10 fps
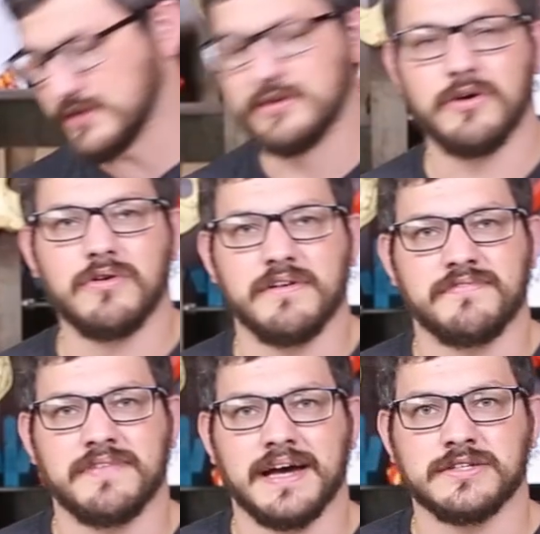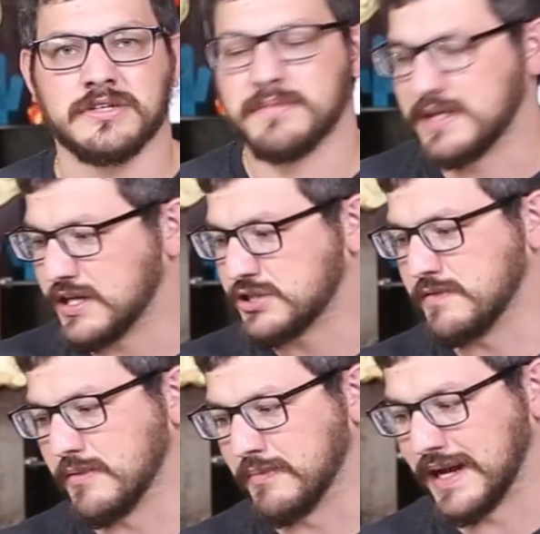know if that's going to be an
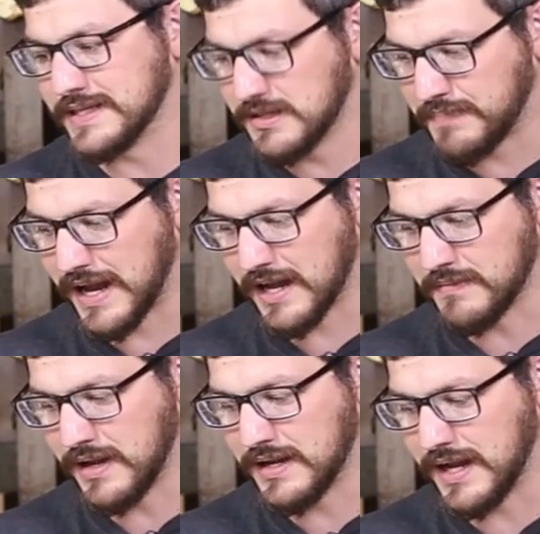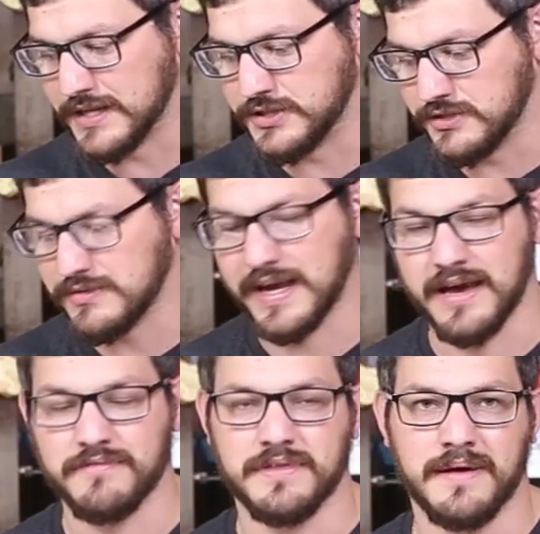issue for people, but I did pack mine. I do
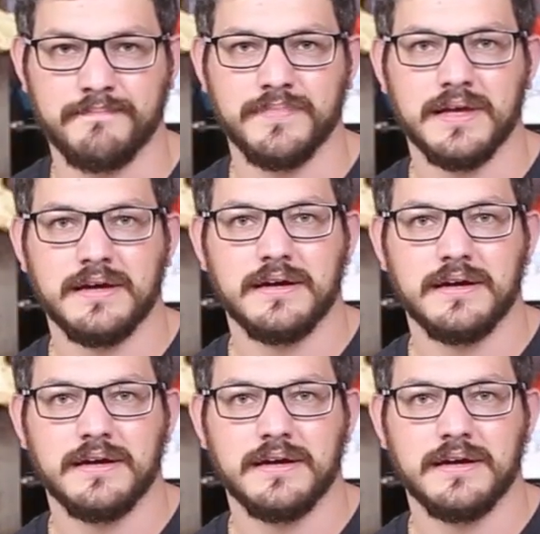have them.